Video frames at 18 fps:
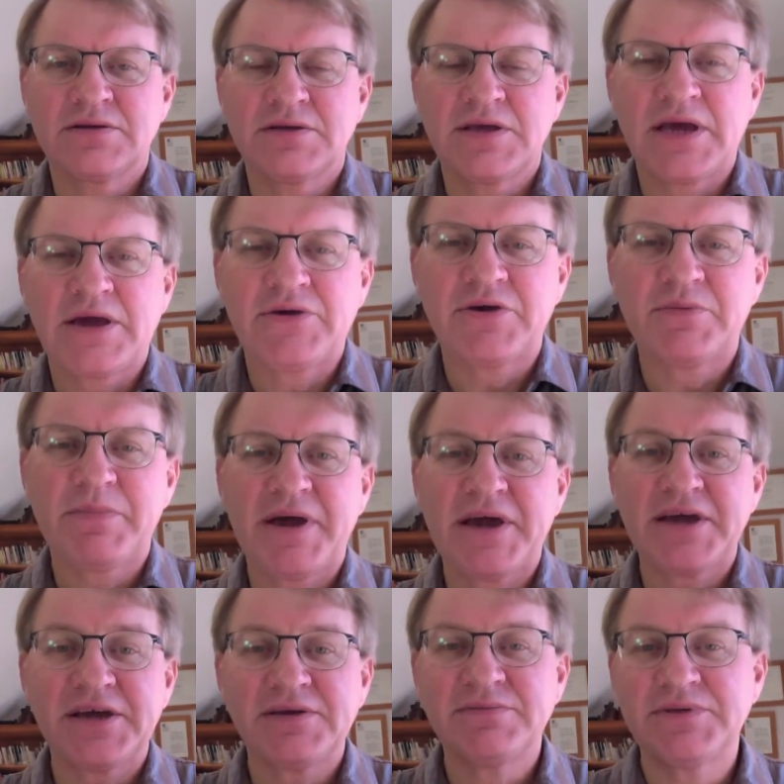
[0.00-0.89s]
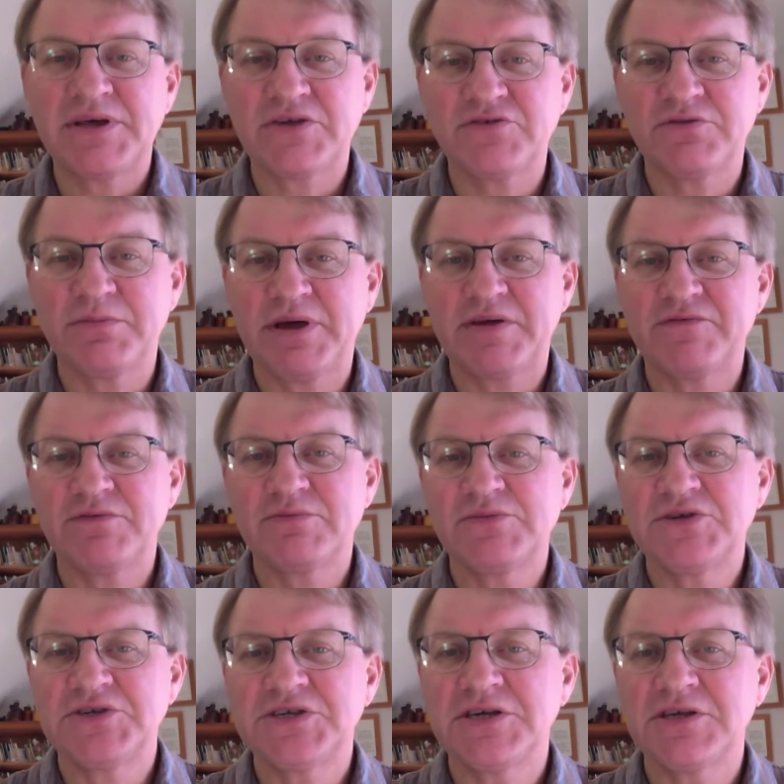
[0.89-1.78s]
Eric Bakker, naturopath from
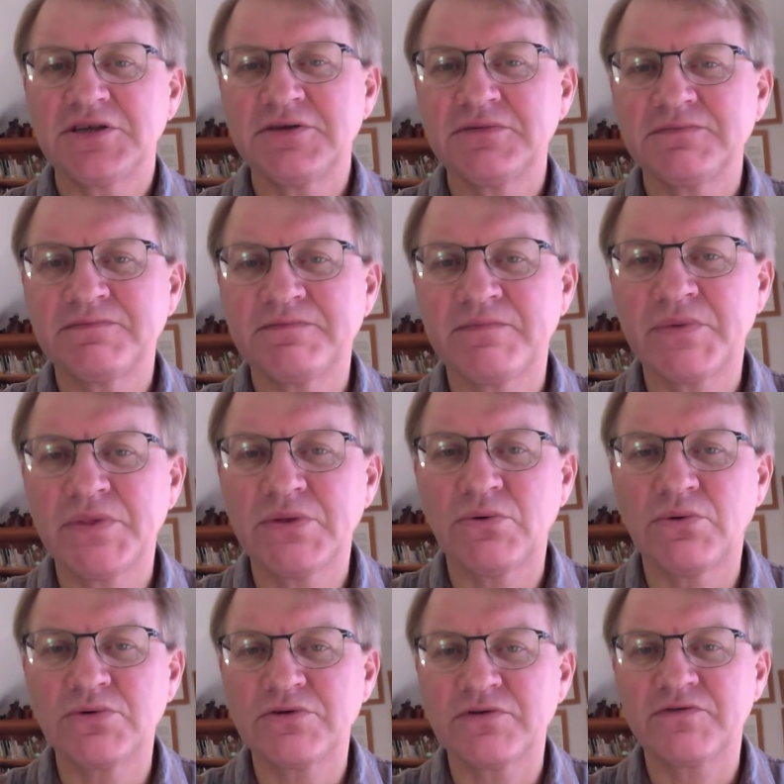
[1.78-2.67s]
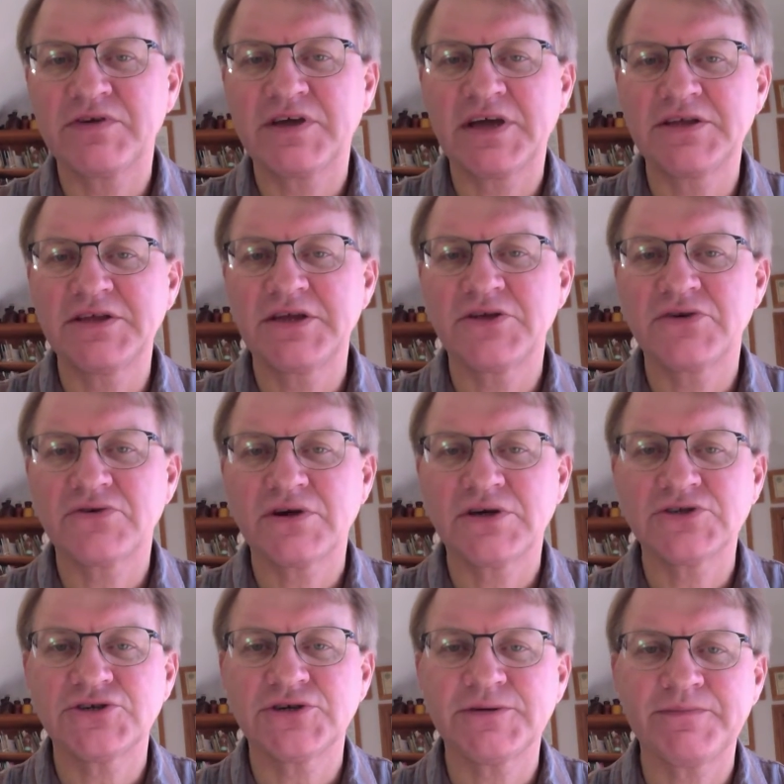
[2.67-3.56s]
New Zealand, author of Candida
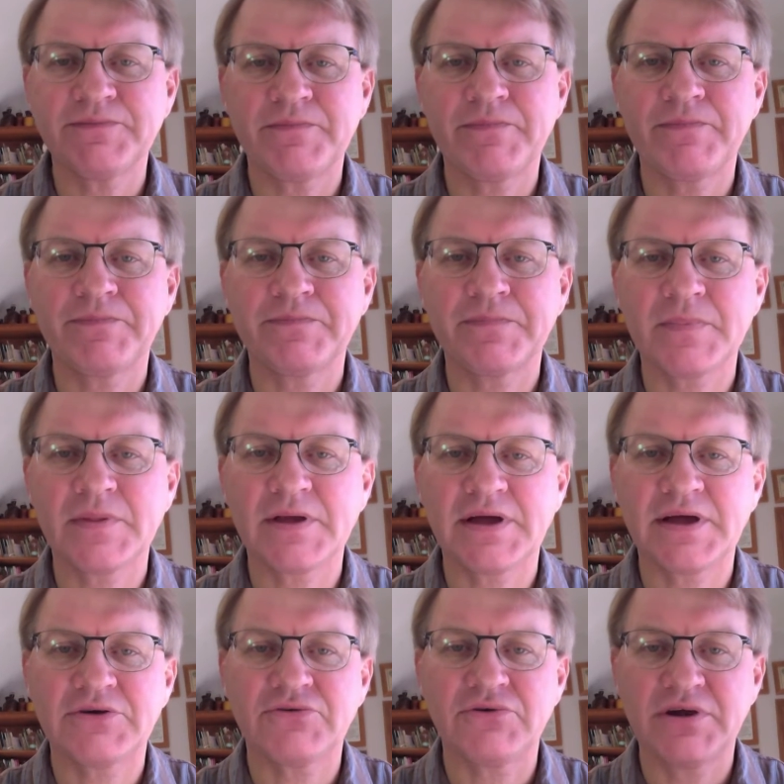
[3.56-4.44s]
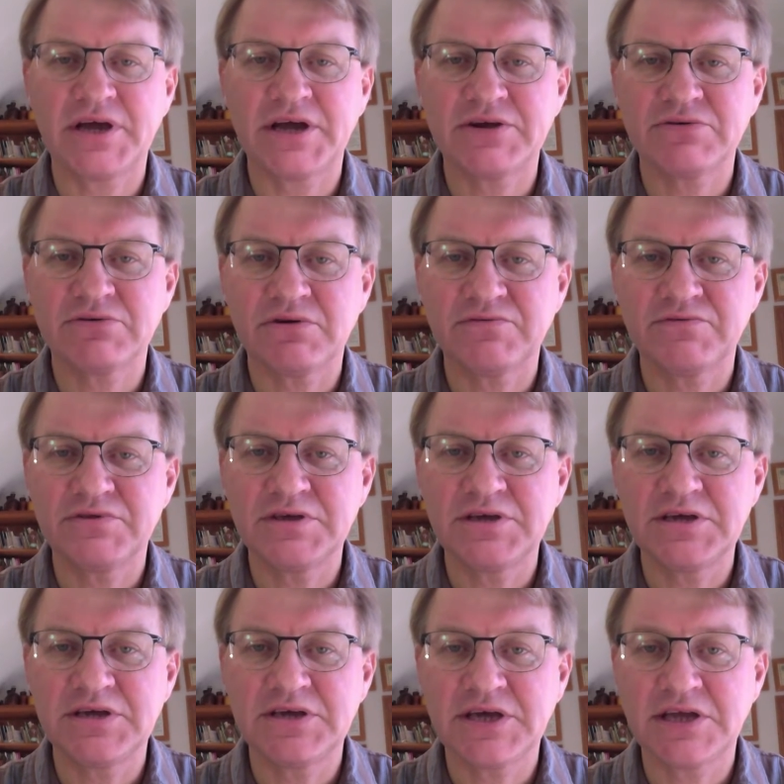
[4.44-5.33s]
Crusher, creator of
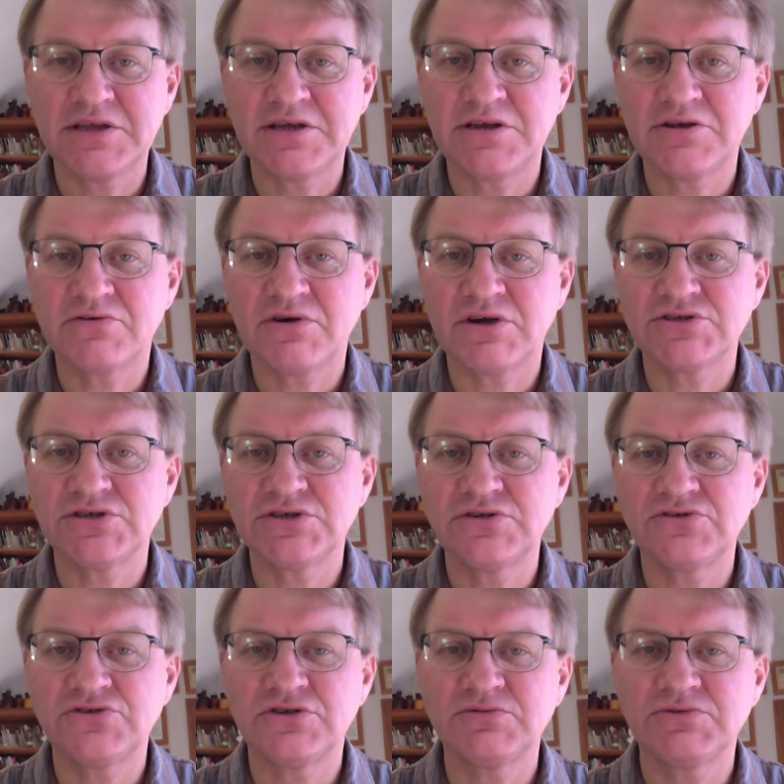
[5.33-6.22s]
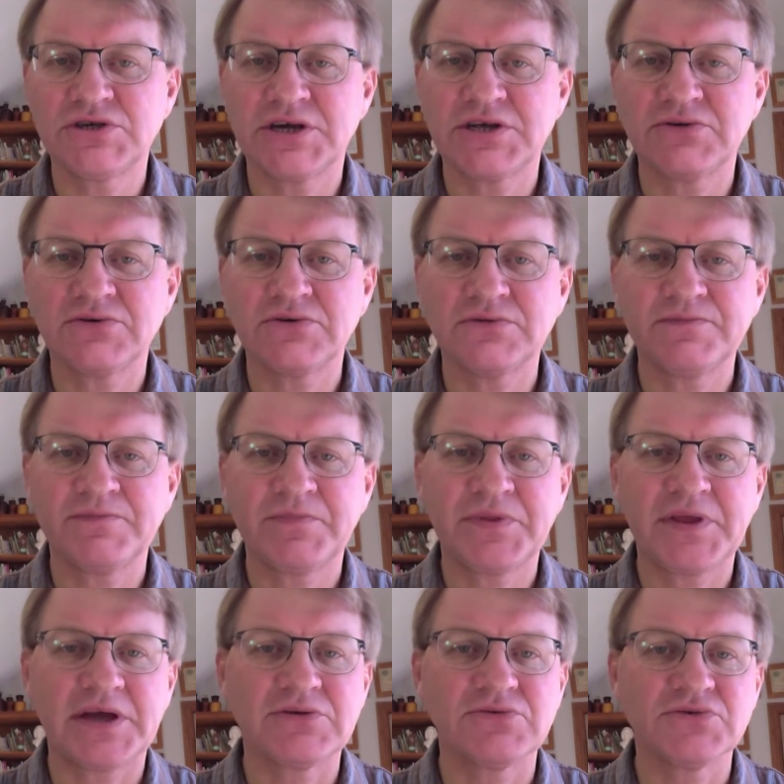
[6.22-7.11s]
the Candida Crusher YouTube channel,
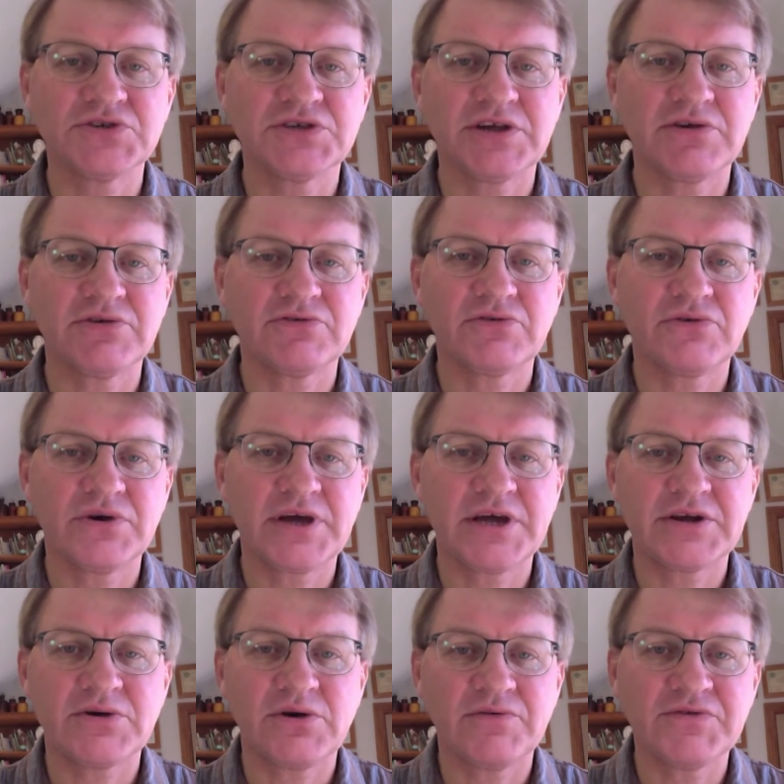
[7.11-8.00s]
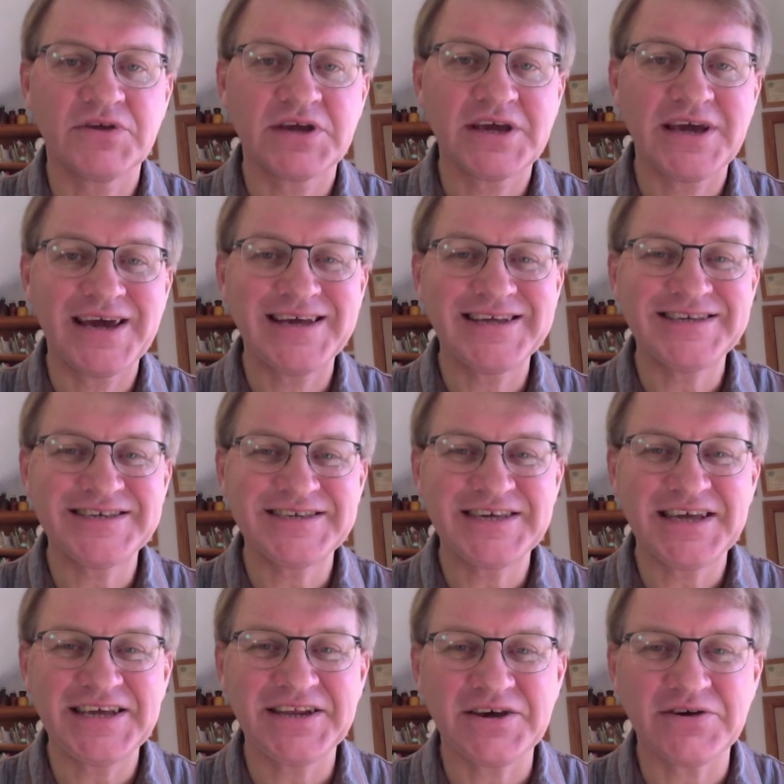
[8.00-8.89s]
and also creator of the
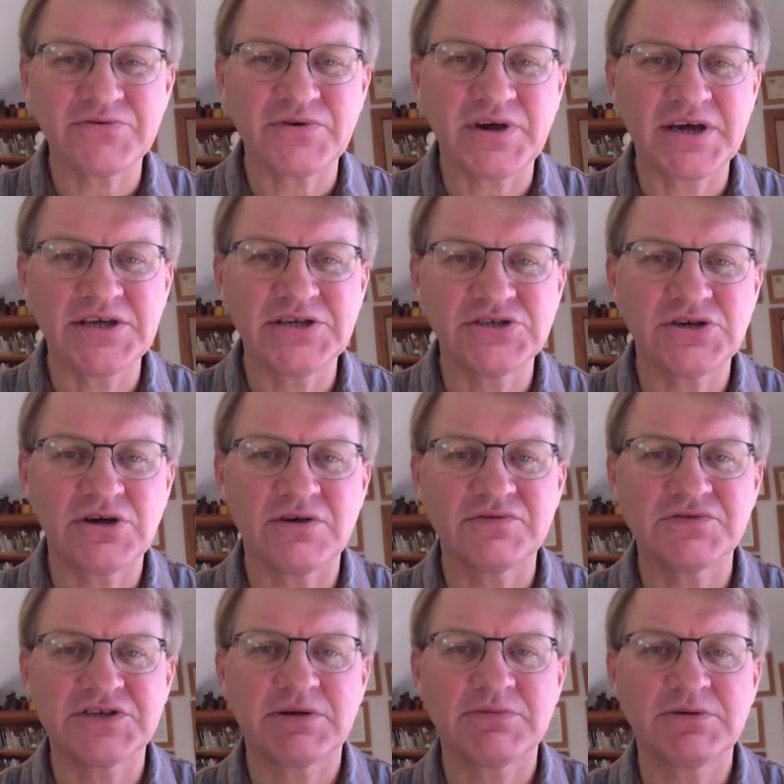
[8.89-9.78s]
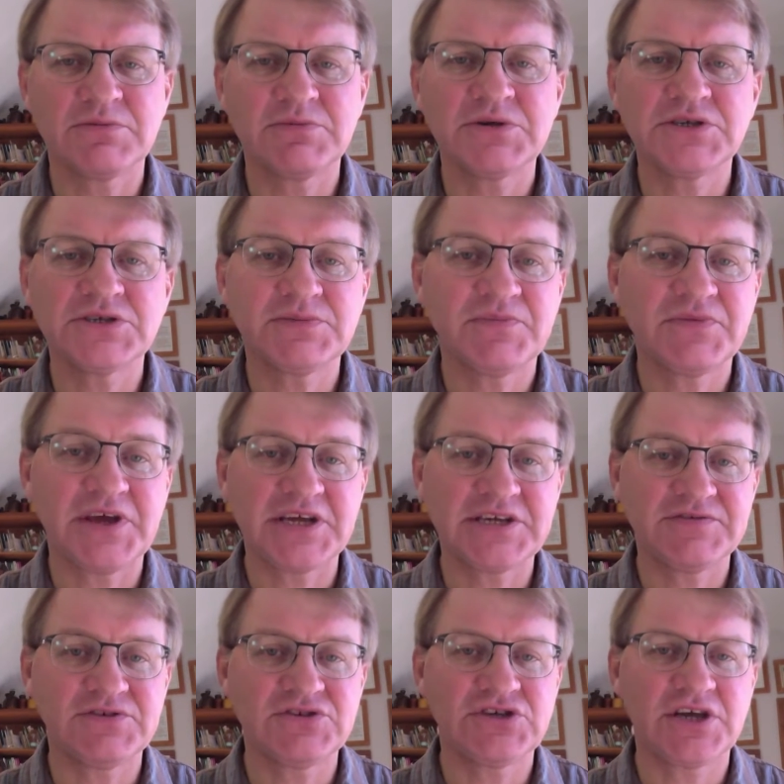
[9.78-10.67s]
CanXida range of supplements. Thanks
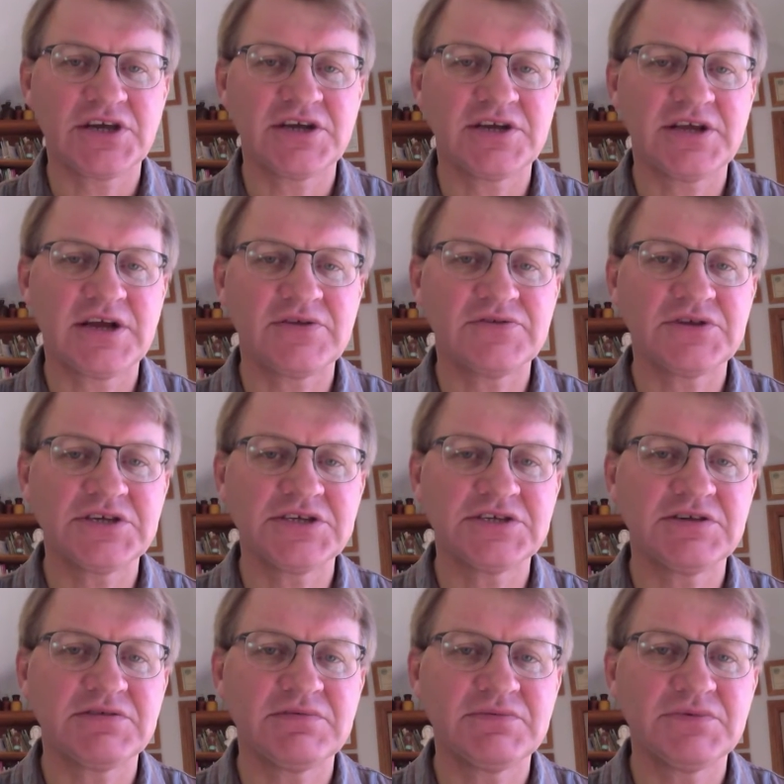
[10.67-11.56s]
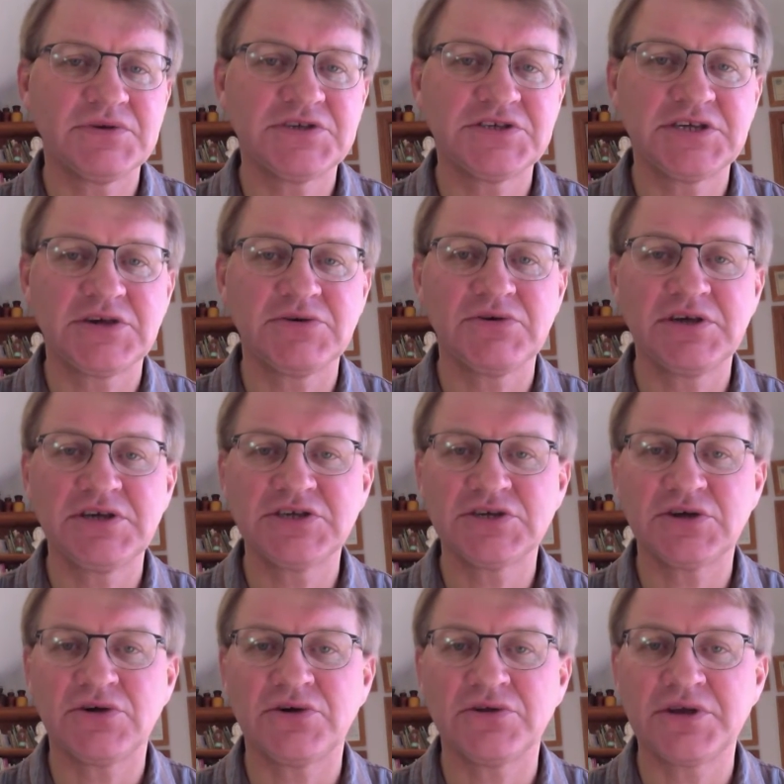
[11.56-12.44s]
for checking out this series
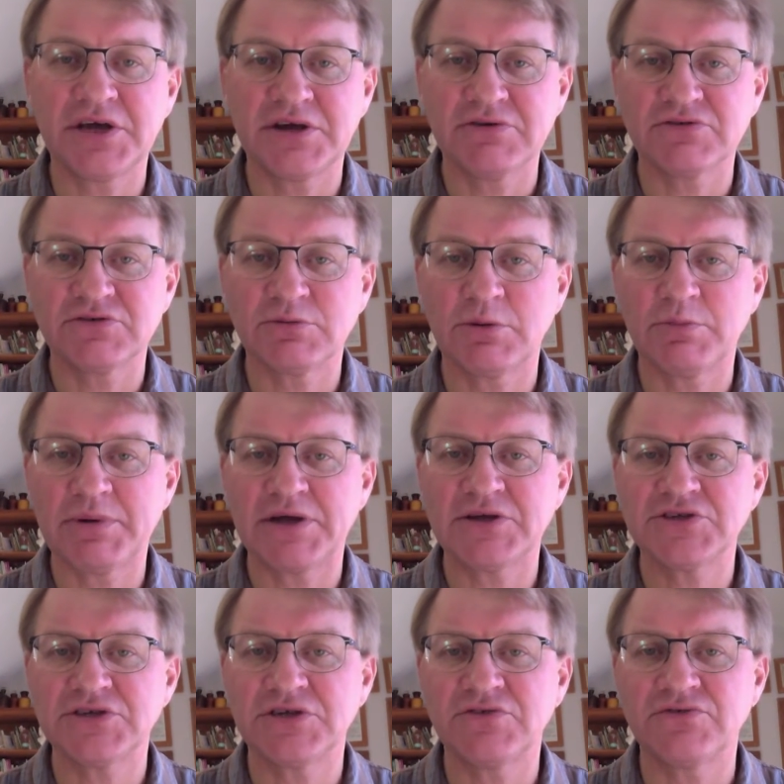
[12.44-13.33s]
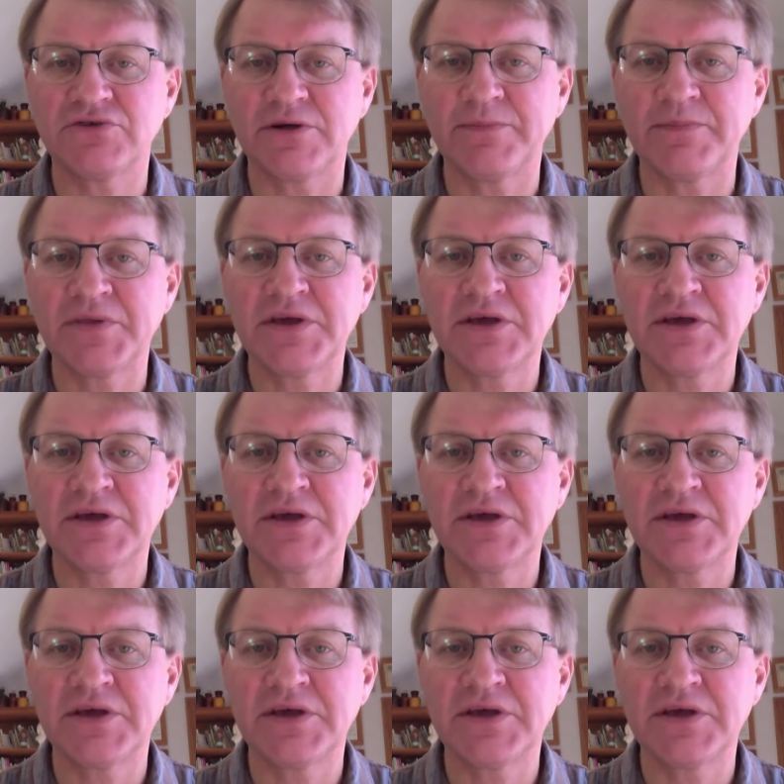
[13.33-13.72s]
on irritable bowel syndrome.